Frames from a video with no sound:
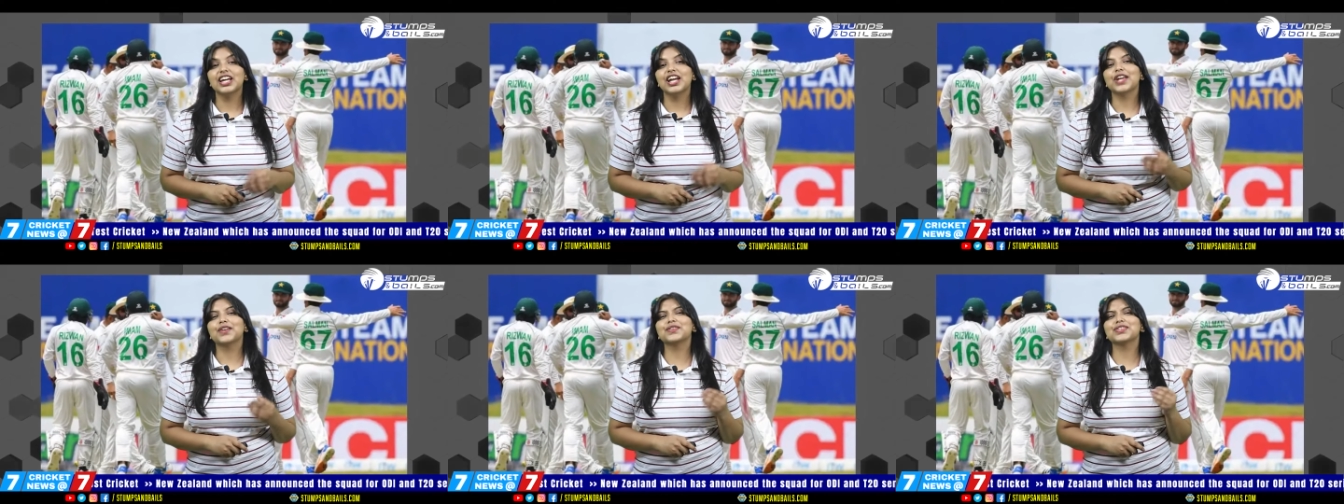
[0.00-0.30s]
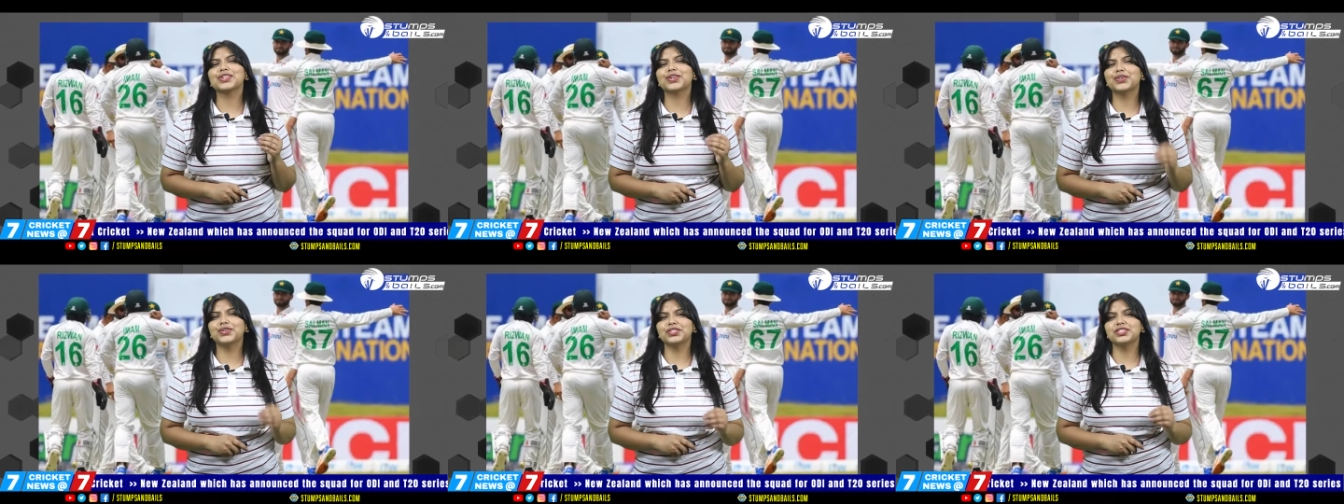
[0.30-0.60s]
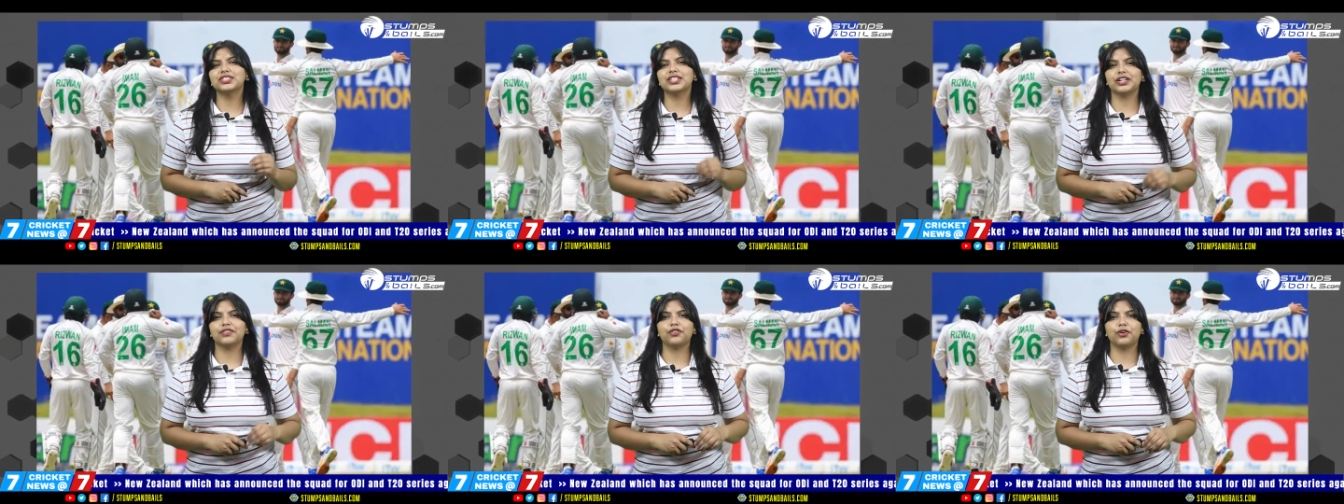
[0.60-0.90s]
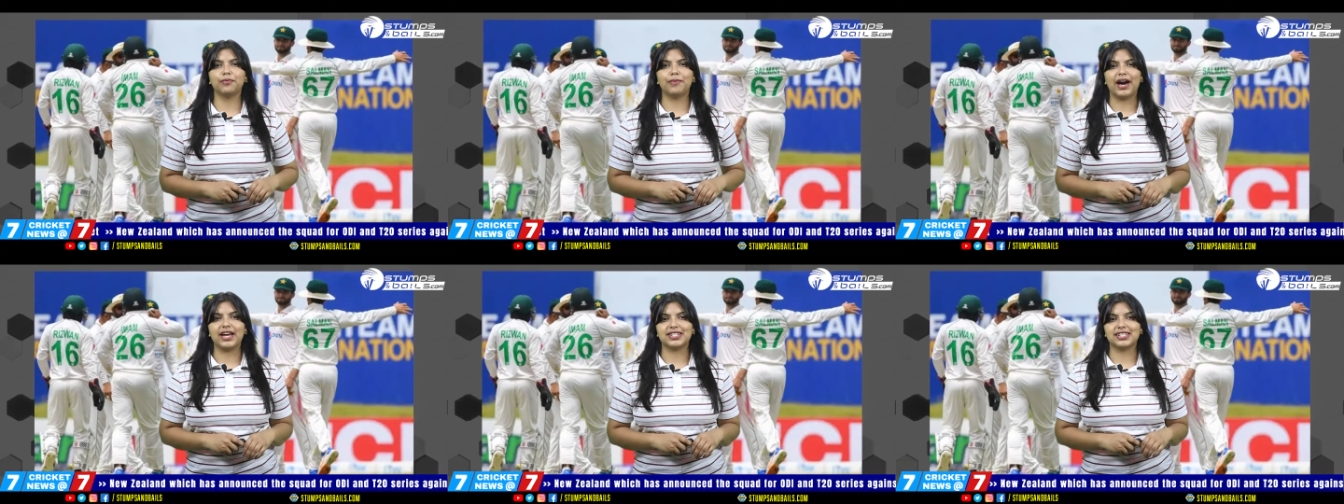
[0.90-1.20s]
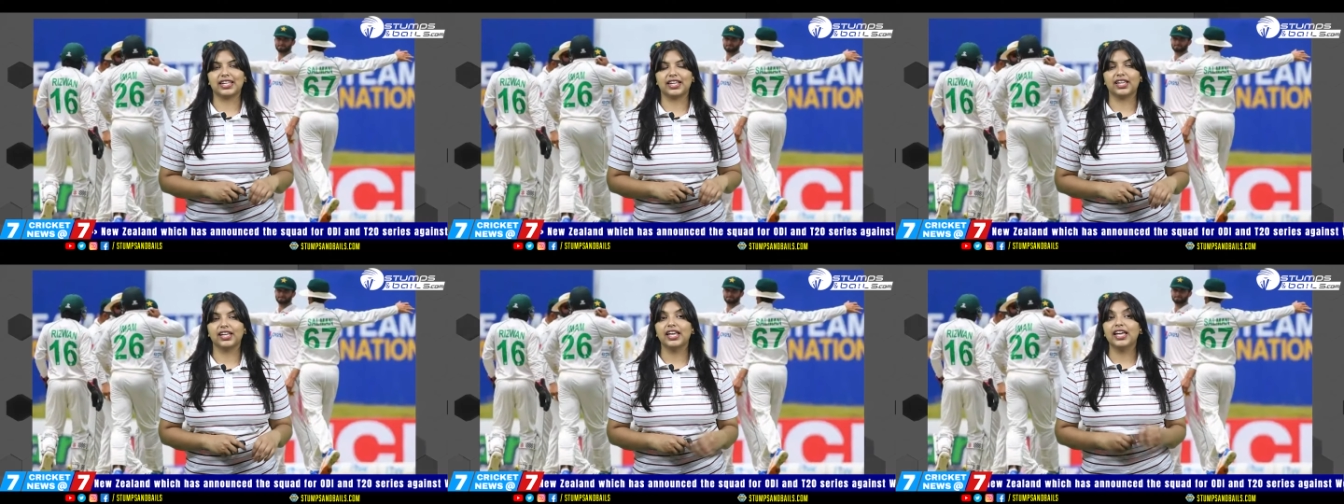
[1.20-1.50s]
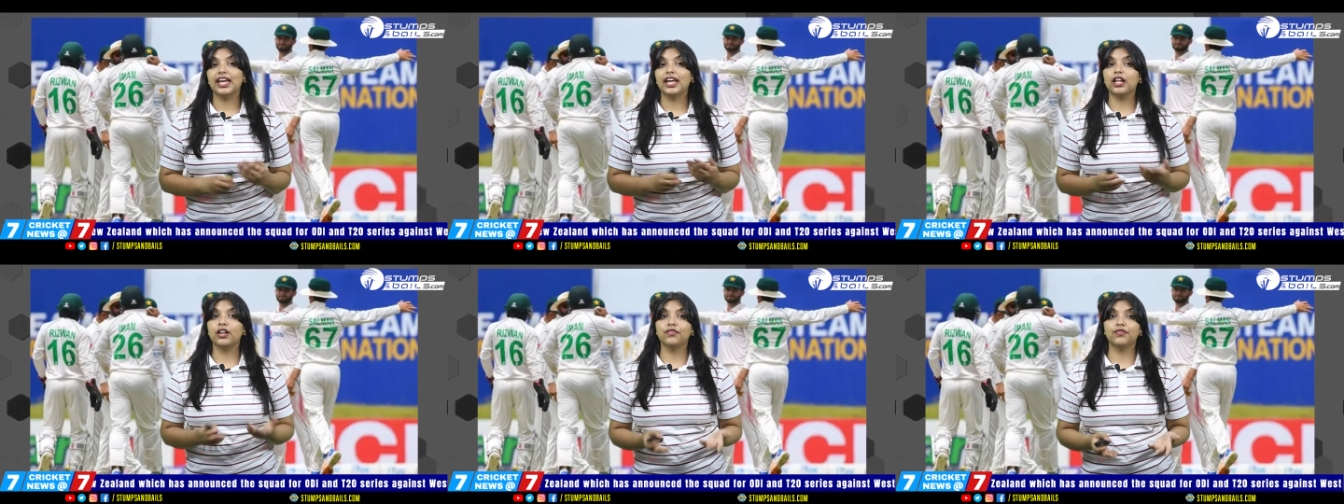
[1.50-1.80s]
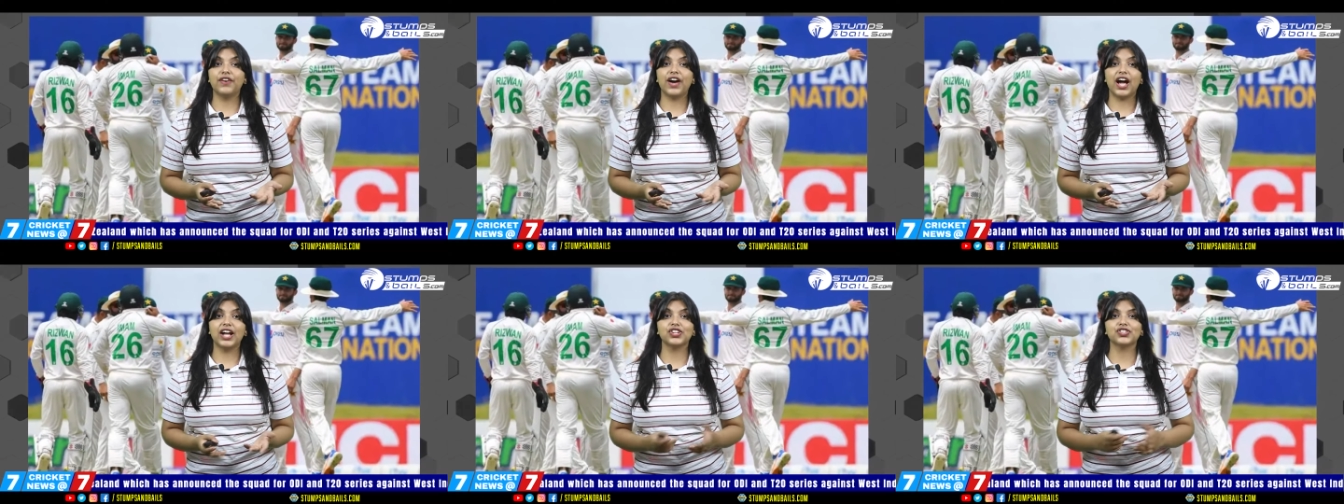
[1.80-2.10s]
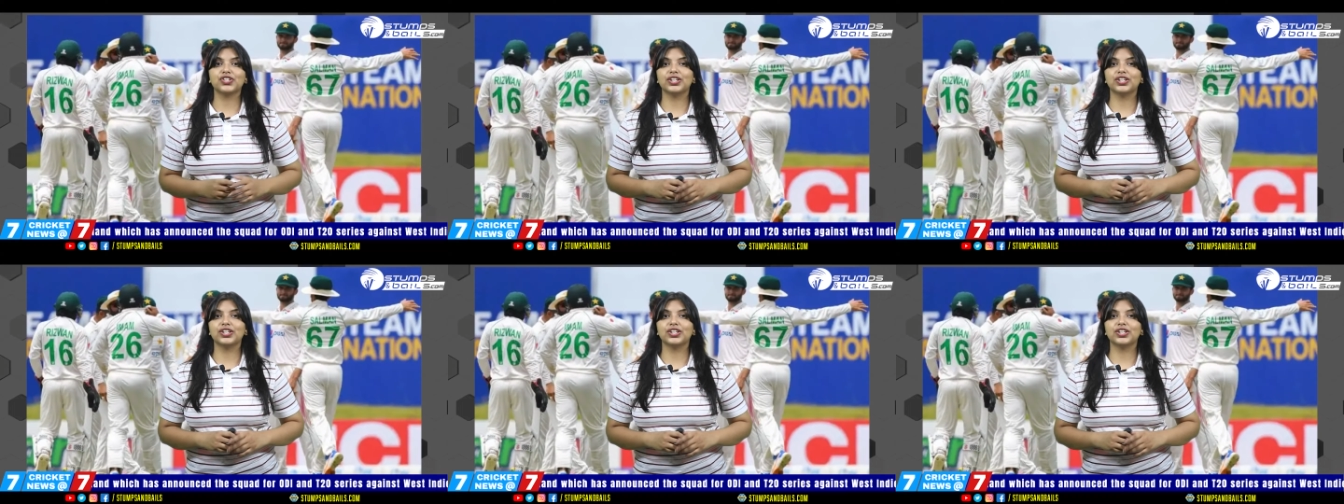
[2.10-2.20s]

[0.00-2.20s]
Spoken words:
It was a good day for batting. In fact,